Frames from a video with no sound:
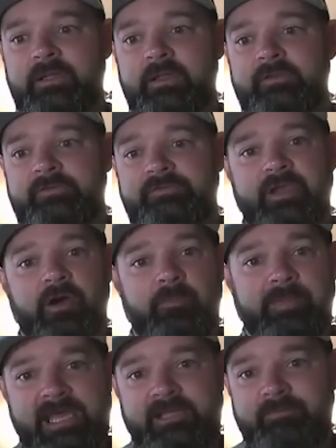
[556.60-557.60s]
scale
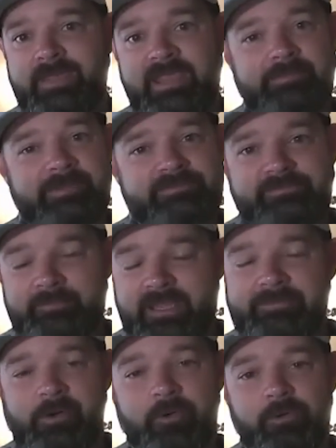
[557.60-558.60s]
back,
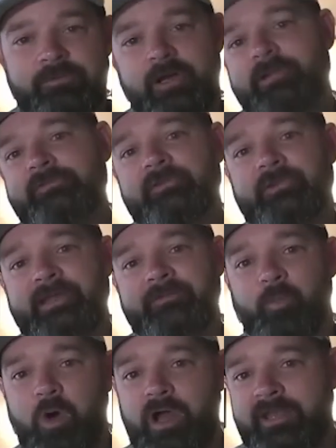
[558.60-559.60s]
maybe hold on to like
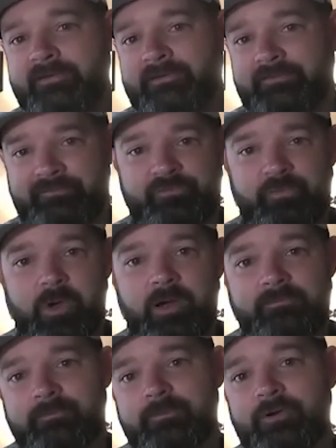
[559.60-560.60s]
one out of
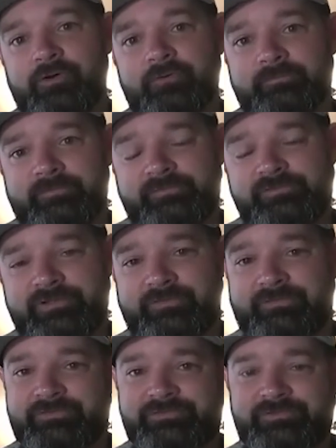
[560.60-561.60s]
12 rooms,
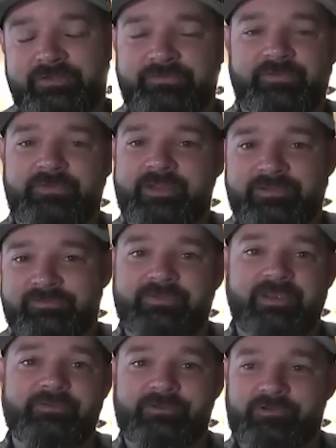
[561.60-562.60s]
just so they can
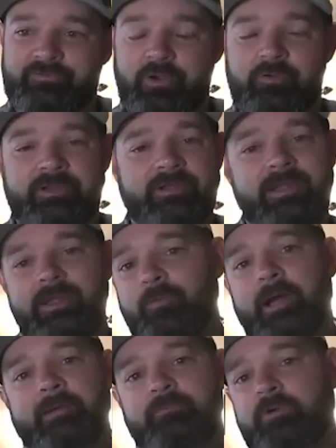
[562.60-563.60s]
say they're growing,
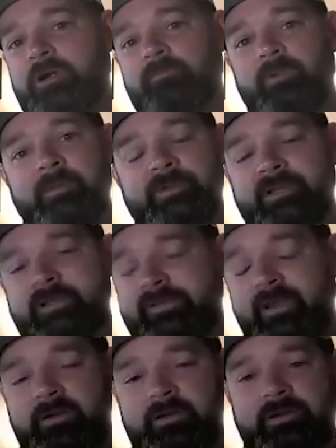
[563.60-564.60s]
while we're ripping and
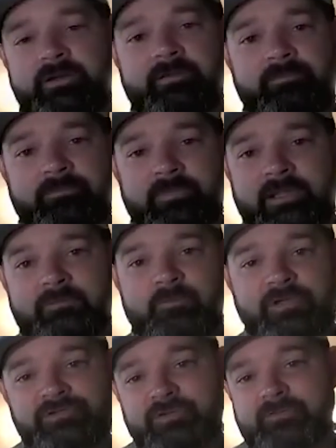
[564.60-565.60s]
tearing and
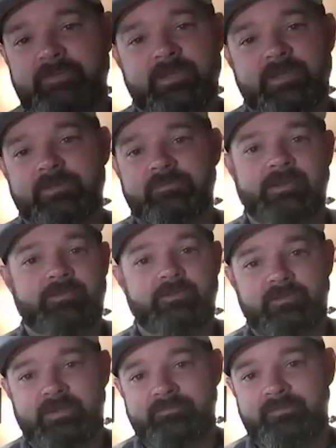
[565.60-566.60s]
retrofitting the other
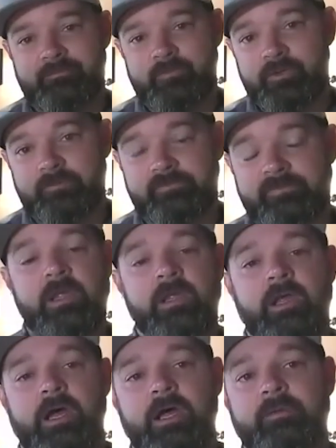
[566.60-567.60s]
11 rooms.
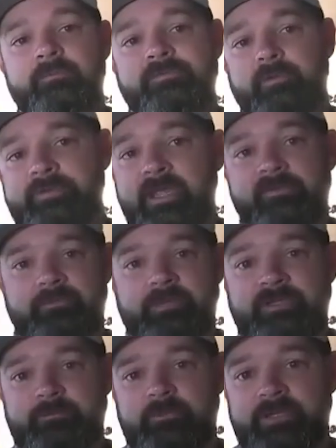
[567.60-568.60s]
So yes,
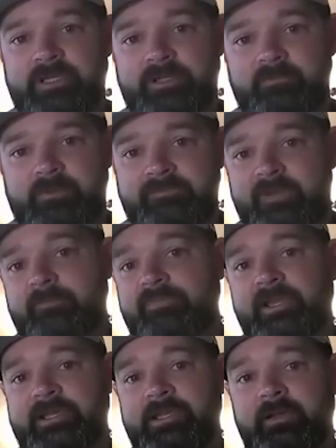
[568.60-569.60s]
we've done
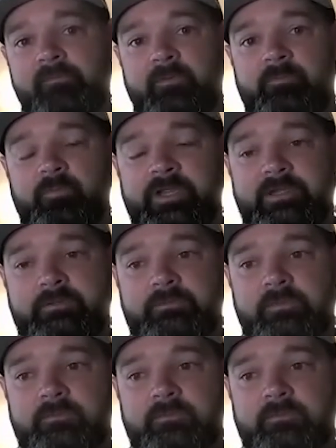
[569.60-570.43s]
plenty of them. We